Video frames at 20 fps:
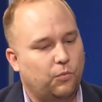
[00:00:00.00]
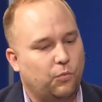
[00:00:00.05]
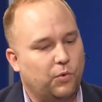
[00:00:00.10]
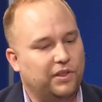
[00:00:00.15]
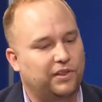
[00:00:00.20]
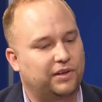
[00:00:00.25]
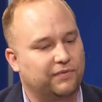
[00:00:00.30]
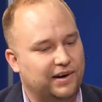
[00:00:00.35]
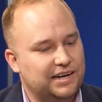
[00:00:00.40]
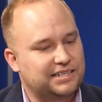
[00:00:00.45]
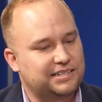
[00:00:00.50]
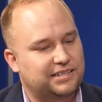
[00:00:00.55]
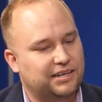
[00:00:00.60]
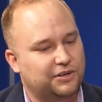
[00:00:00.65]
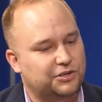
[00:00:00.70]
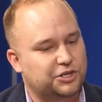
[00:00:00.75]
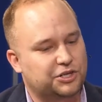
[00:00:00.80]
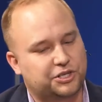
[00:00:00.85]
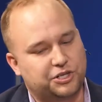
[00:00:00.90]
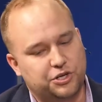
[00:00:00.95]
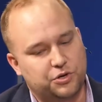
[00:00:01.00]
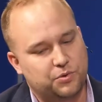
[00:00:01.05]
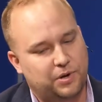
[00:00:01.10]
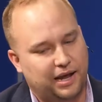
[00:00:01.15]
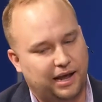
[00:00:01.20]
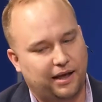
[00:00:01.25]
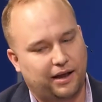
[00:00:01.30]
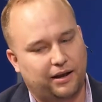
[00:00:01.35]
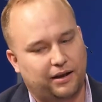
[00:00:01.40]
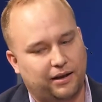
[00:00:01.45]
With device intelligence, you
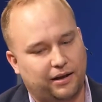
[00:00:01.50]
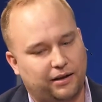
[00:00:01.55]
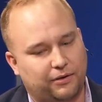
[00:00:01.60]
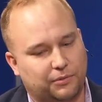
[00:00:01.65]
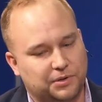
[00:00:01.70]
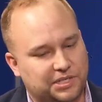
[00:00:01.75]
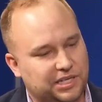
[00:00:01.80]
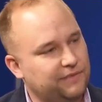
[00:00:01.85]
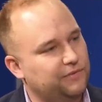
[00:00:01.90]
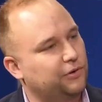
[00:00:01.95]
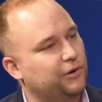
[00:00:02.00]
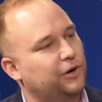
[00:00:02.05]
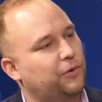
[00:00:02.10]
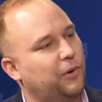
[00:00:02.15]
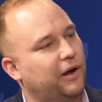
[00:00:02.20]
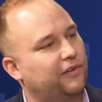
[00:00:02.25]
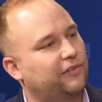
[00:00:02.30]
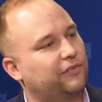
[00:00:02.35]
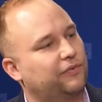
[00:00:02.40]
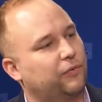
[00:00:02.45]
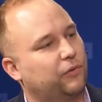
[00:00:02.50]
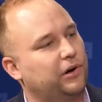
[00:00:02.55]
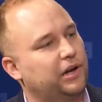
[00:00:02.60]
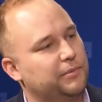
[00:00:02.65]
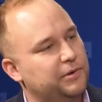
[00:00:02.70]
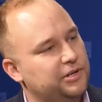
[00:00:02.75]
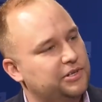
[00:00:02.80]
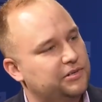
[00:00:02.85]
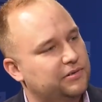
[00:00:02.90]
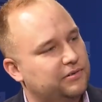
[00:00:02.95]
can receive the request for
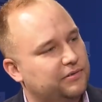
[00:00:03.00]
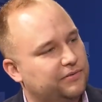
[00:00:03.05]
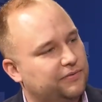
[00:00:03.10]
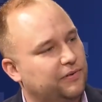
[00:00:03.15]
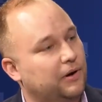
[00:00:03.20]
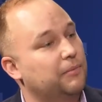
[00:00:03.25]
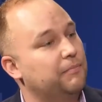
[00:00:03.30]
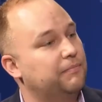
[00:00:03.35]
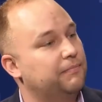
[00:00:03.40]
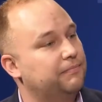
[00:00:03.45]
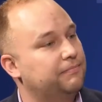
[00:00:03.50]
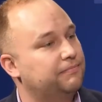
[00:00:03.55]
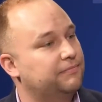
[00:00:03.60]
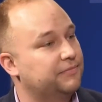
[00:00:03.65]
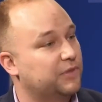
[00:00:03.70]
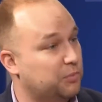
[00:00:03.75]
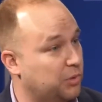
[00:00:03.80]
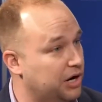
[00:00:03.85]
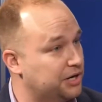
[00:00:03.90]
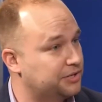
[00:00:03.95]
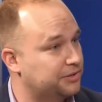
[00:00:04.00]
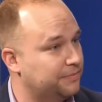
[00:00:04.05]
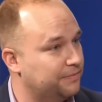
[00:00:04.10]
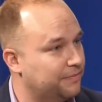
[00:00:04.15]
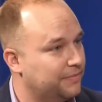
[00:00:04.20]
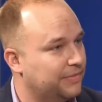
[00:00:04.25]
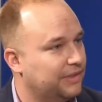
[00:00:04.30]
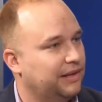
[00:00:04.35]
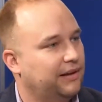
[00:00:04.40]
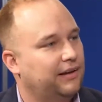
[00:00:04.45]
an image from the browser,
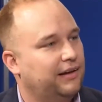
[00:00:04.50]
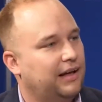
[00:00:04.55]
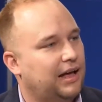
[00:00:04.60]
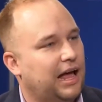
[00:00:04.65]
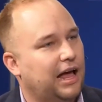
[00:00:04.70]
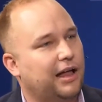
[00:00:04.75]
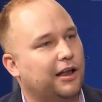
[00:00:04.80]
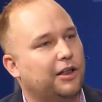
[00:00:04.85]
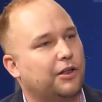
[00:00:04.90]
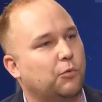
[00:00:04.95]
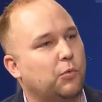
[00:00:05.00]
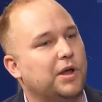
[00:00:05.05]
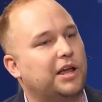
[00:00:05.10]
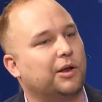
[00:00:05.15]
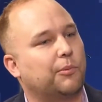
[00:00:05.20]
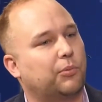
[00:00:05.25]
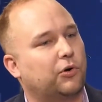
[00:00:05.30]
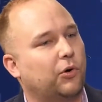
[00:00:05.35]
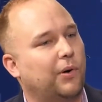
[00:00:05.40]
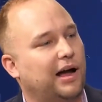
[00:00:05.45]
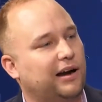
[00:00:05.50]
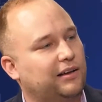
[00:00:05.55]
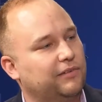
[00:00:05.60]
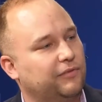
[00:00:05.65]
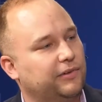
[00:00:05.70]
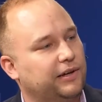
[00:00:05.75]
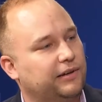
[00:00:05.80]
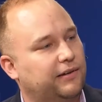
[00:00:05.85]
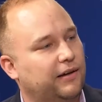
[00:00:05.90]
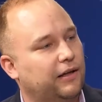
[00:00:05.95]
and we can
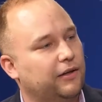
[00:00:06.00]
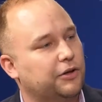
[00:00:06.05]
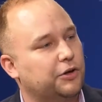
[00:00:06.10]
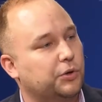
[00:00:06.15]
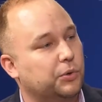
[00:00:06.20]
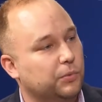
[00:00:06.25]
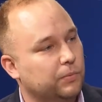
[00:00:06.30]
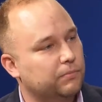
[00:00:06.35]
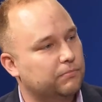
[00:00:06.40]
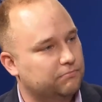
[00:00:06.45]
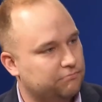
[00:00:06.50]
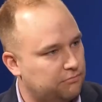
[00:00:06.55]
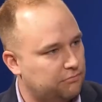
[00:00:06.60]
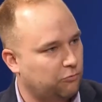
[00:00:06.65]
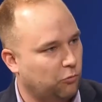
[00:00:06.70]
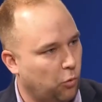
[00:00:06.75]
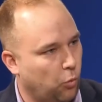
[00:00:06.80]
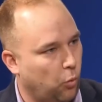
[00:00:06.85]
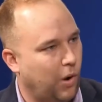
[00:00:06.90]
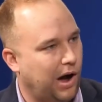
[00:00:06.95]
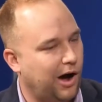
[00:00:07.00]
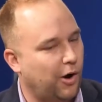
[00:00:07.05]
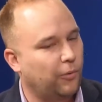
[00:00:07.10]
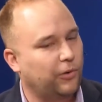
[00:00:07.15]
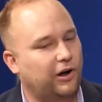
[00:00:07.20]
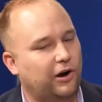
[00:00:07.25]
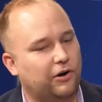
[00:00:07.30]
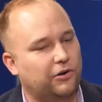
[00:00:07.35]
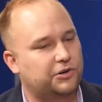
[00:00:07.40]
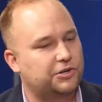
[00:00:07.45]
proactively tell you how
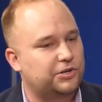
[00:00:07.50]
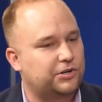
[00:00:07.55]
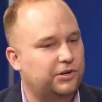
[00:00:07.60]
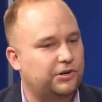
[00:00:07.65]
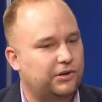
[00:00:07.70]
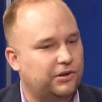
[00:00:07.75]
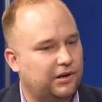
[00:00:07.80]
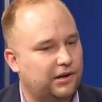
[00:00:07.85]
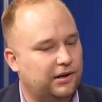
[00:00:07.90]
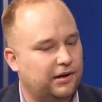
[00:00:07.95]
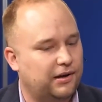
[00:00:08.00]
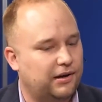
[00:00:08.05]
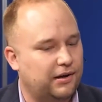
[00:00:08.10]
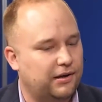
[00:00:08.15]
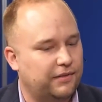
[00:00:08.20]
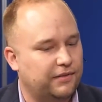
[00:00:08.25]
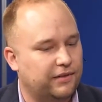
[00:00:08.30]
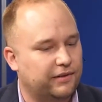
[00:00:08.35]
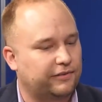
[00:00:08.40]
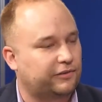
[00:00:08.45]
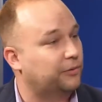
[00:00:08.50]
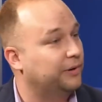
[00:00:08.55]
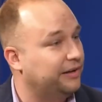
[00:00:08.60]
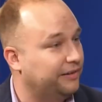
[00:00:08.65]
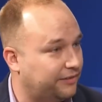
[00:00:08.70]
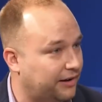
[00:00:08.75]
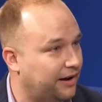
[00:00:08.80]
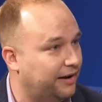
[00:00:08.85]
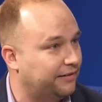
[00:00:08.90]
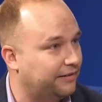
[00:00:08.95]
large the
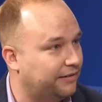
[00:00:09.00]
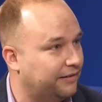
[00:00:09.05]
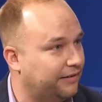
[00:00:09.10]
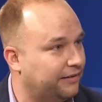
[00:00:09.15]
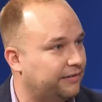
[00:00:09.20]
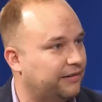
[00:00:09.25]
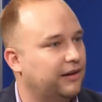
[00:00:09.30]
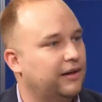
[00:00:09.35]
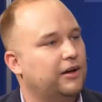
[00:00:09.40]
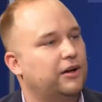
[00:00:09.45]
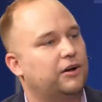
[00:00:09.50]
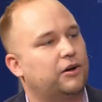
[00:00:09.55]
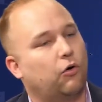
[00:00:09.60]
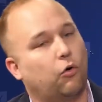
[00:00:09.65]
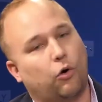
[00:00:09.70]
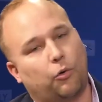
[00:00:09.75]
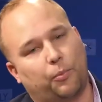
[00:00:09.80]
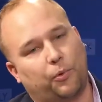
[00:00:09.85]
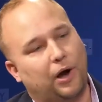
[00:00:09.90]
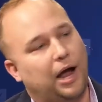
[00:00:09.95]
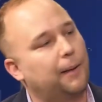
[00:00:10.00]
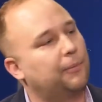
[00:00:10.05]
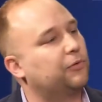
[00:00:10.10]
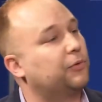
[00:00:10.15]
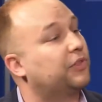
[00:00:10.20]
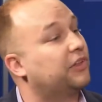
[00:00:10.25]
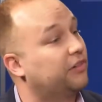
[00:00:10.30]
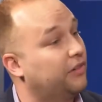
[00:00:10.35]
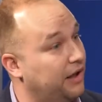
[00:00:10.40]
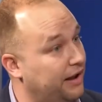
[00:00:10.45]
screen size is, or
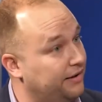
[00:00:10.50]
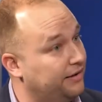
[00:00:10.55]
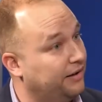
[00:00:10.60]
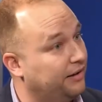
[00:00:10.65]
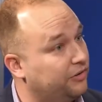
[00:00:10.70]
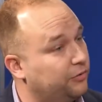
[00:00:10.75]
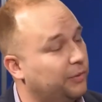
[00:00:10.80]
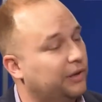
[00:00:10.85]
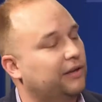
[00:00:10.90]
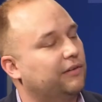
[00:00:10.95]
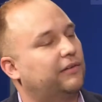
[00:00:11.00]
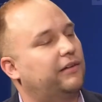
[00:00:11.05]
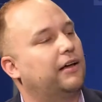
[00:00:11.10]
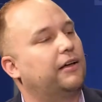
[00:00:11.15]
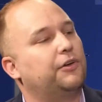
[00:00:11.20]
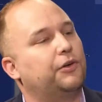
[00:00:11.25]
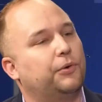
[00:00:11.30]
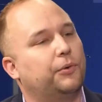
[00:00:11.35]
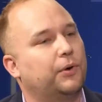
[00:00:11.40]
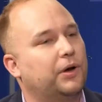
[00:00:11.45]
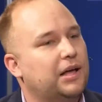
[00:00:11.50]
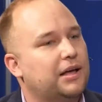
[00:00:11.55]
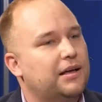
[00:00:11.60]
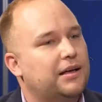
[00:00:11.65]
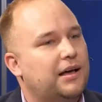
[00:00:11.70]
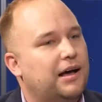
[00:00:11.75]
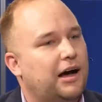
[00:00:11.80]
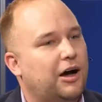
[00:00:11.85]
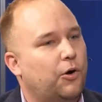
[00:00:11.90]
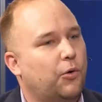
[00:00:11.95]
perhaps with client hints, we can tell you
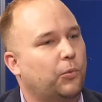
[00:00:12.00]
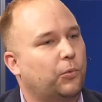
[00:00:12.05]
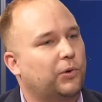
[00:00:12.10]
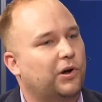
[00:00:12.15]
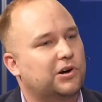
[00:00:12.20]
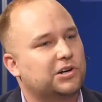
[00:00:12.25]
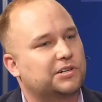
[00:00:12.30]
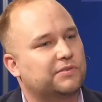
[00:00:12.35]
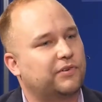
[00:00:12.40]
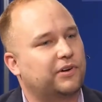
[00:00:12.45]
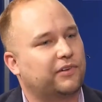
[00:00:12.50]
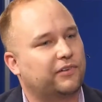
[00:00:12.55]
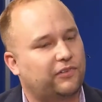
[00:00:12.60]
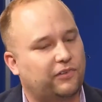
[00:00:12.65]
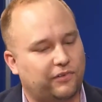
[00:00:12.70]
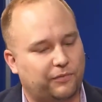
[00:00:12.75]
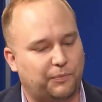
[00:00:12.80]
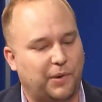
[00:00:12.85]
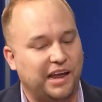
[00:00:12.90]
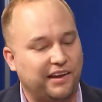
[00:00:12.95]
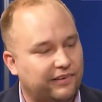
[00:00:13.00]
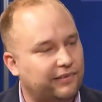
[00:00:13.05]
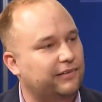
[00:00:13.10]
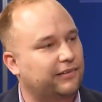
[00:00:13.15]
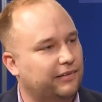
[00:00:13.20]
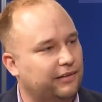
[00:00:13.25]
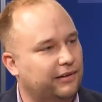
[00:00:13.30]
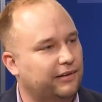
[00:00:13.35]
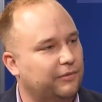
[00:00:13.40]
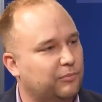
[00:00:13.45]
how large of a
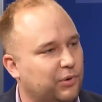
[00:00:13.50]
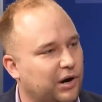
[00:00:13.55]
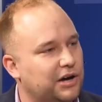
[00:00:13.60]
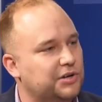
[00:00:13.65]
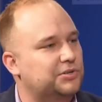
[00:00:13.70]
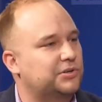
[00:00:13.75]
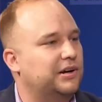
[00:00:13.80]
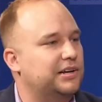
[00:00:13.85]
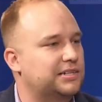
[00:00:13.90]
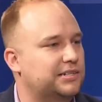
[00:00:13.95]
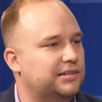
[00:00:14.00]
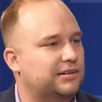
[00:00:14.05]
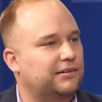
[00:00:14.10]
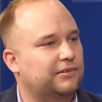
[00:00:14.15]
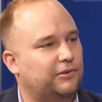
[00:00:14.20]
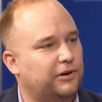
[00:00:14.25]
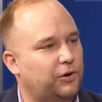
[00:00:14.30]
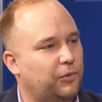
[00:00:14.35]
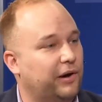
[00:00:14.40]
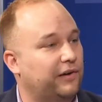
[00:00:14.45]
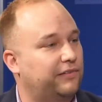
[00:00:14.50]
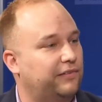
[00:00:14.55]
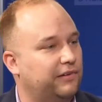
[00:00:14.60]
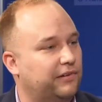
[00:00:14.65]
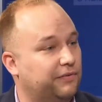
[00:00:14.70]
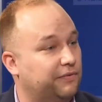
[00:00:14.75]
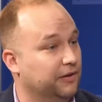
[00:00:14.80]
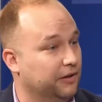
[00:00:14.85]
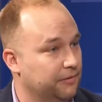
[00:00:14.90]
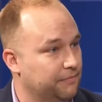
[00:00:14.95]
space the browser has
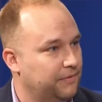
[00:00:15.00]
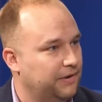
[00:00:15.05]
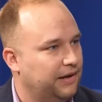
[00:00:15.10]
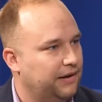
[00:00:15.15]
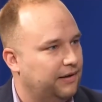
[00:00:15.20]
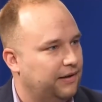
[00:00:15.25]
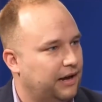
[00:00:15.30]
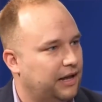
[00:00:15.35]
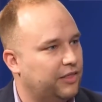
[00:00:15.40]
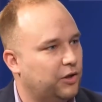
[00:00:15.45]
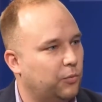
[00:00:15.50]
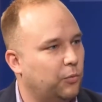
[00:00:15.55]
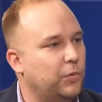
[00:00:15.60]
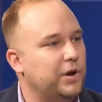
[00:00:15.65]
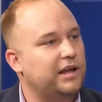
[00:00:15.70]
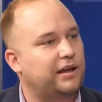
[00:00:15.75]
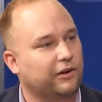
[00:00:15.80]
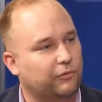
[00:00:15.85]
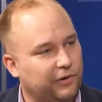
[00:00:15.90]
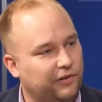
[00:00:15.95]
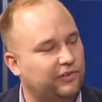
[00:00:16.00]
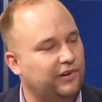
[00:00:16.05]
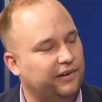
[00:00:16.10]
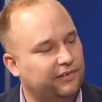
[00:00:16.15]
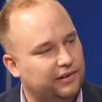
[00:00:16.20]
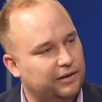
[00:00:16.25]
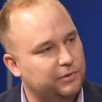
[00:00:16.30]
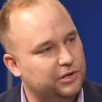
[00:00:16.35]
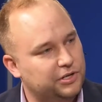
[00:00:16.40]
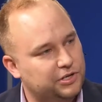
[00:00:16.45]
requested to fill, and then we can
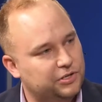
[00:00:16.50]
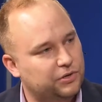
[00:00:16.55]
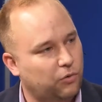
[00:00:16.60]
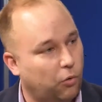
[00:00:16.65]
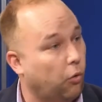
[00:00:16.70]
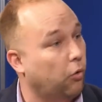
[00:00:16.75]
resize the image.